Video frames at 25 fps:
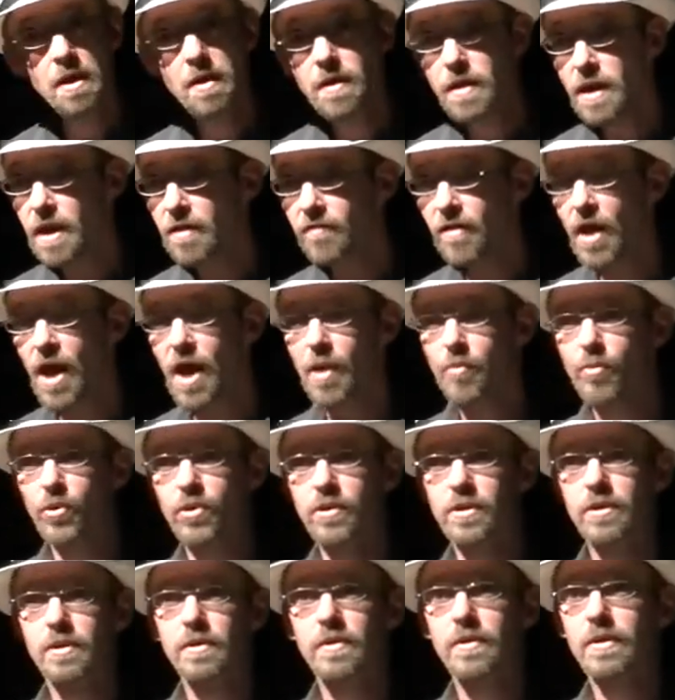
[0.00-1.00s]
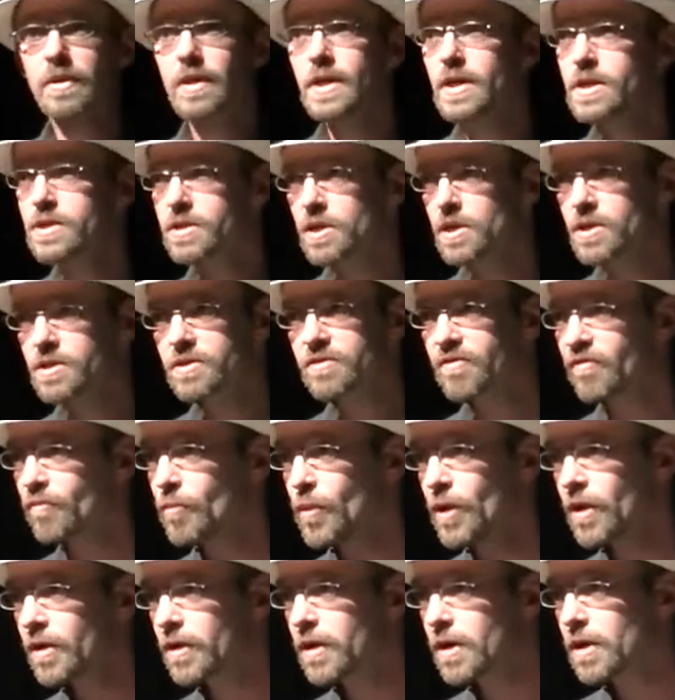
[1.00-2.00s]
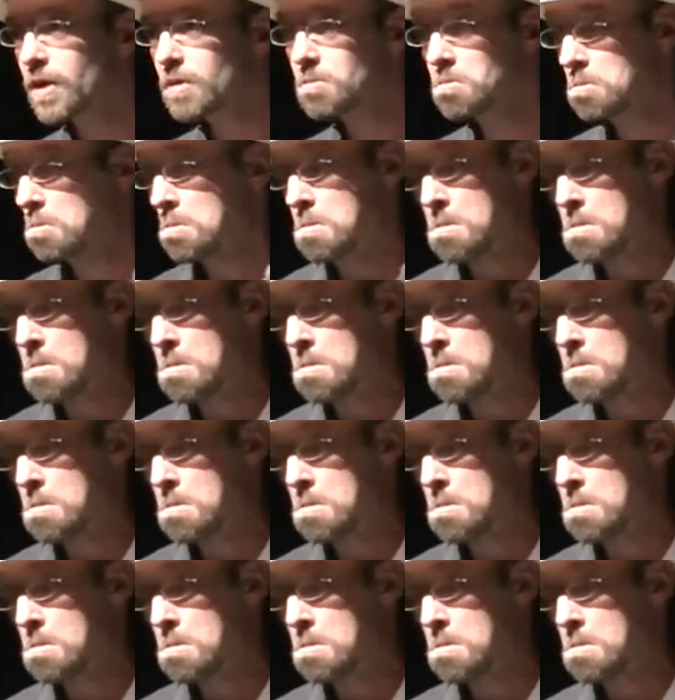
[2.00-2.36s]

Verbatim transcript: Never happened. East Coast of America?